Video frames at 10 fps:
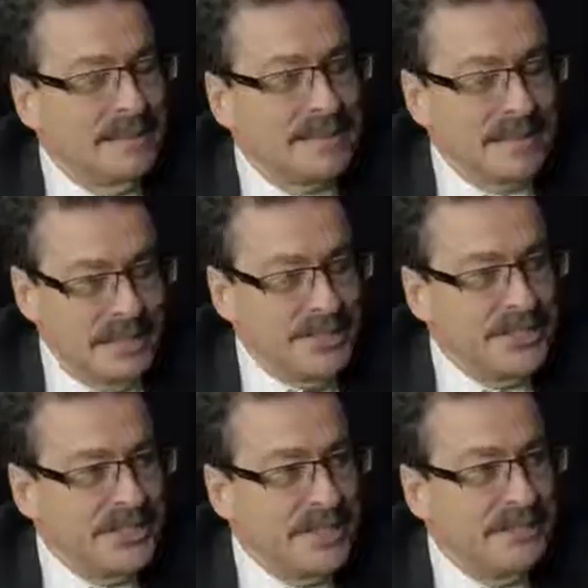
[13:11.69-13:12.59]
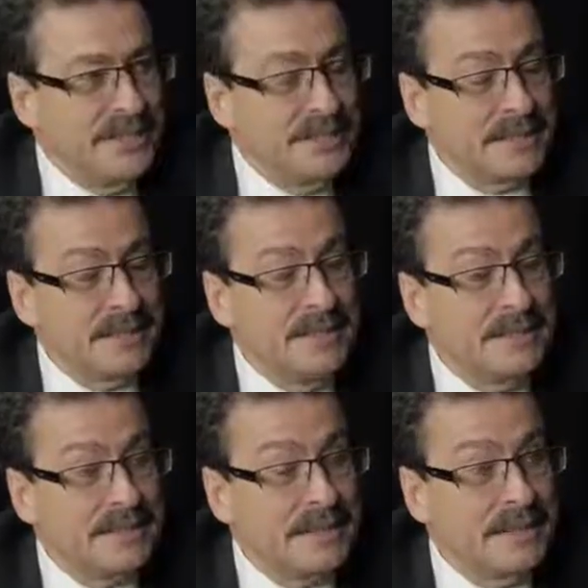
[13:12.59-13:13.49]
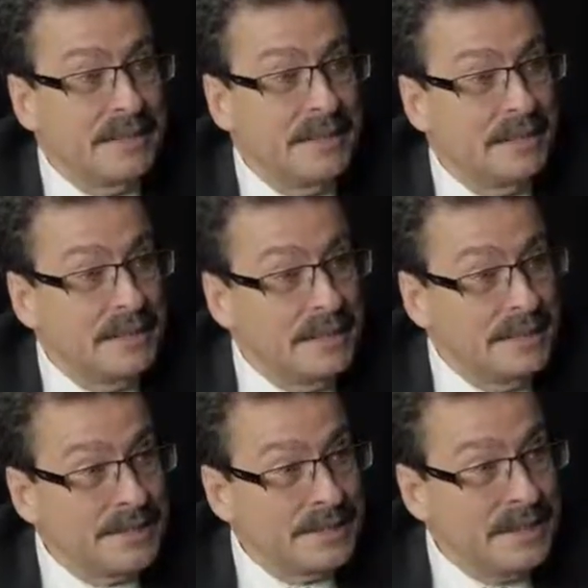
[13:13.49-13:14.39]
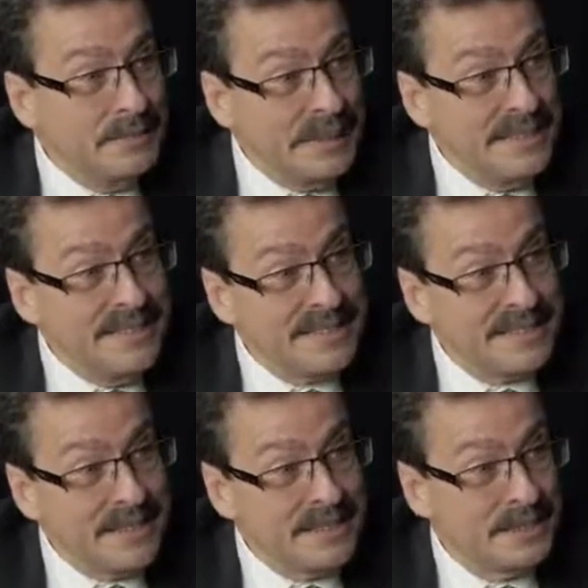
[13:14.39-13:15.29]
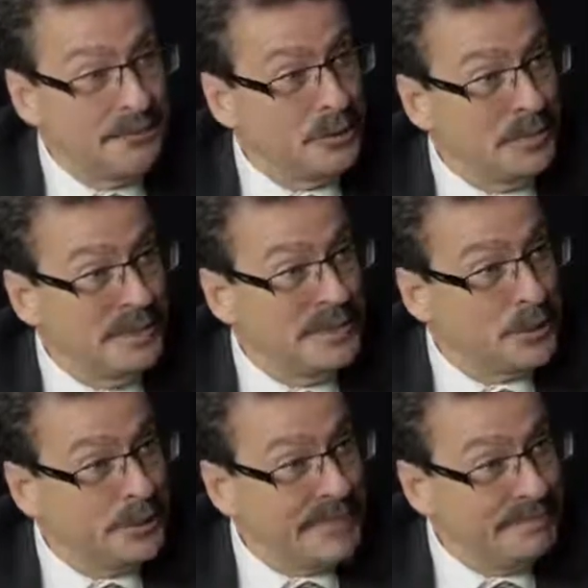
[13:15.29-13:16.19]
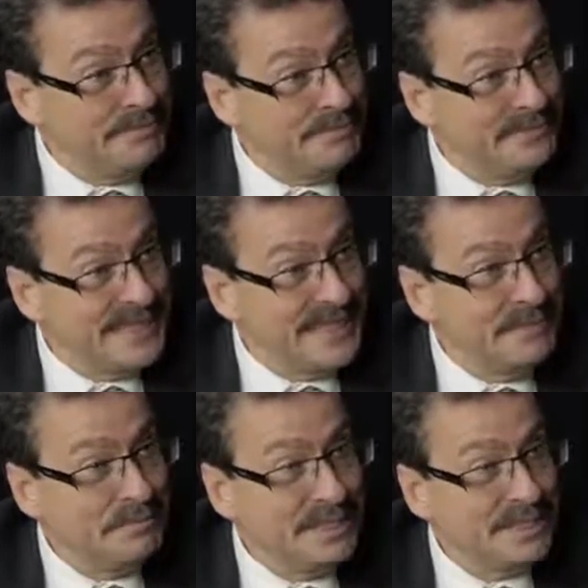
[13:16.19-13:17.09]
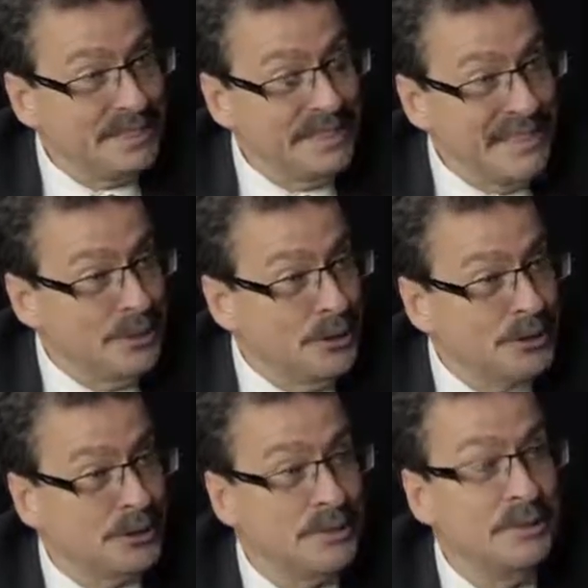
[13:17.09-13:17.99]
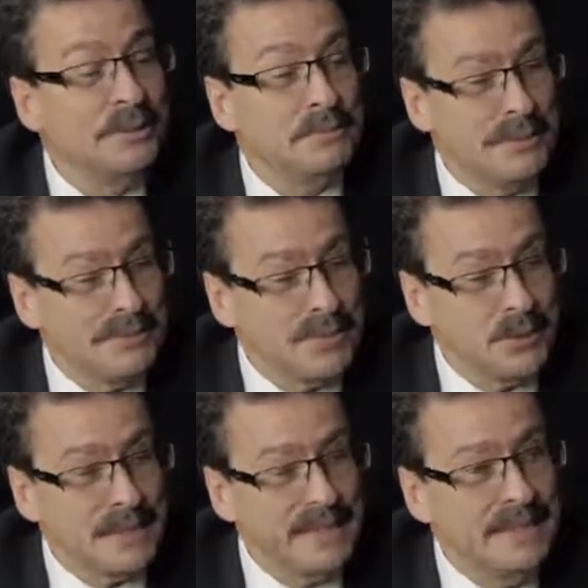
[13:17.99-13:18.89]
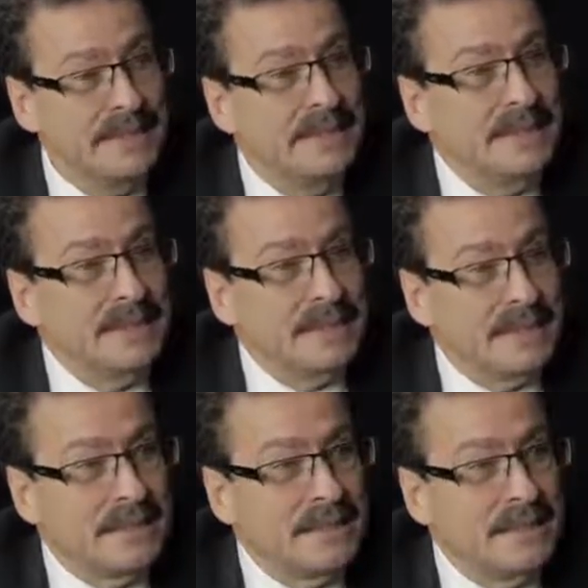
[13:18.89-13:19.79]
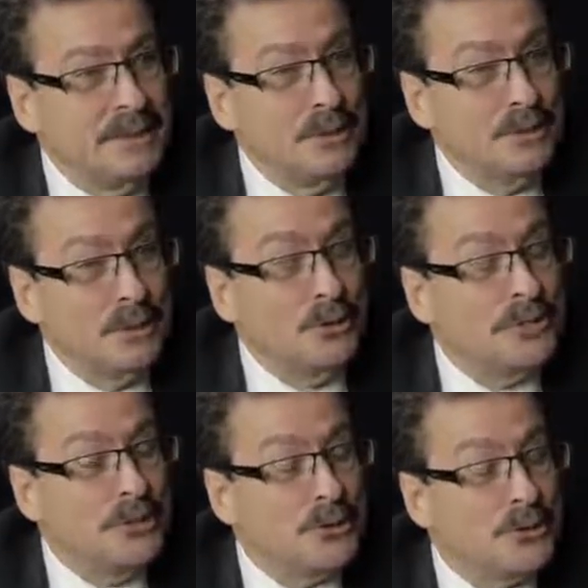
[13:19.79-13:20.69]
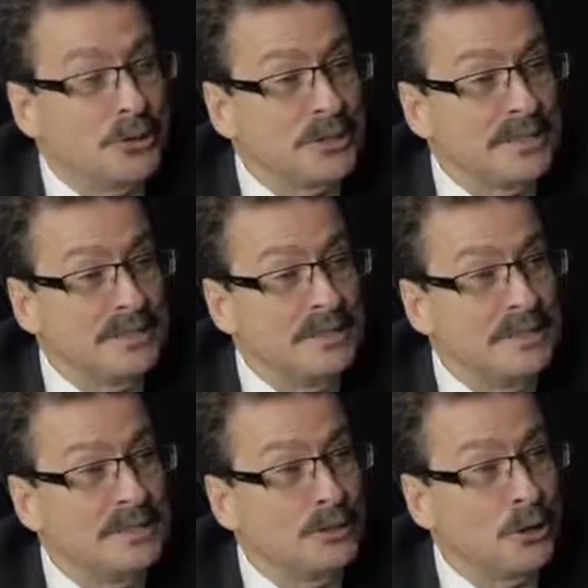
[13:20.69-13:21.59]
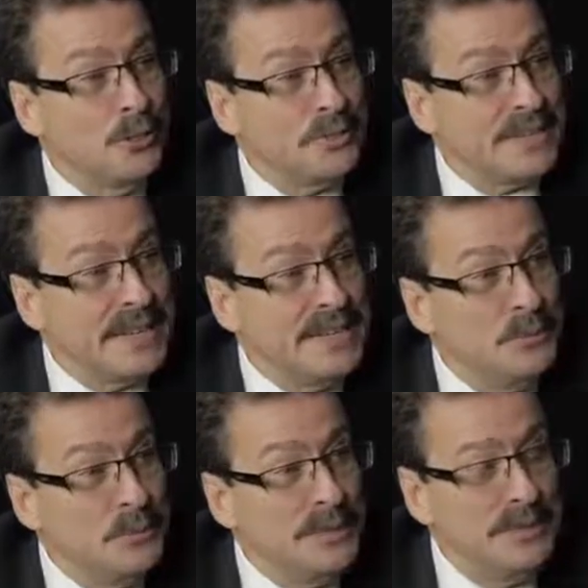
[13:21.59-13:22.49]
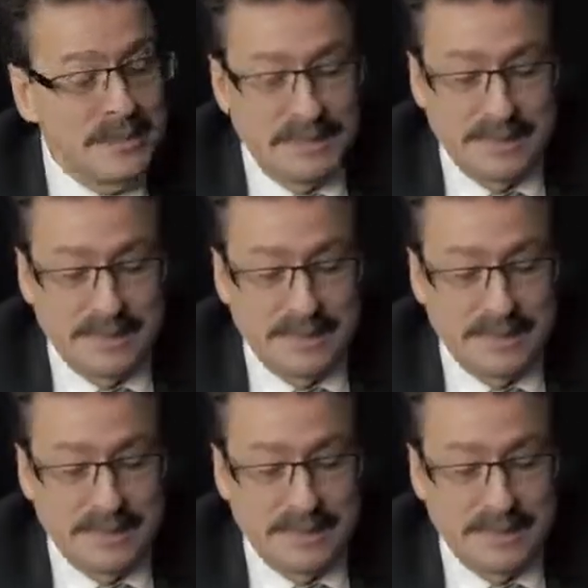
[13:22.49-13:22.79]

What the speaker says: It's energy savings. It's being less sensitive to building sway, yeah, practically inert to building sway. You don't need to shorten the ropes anymore.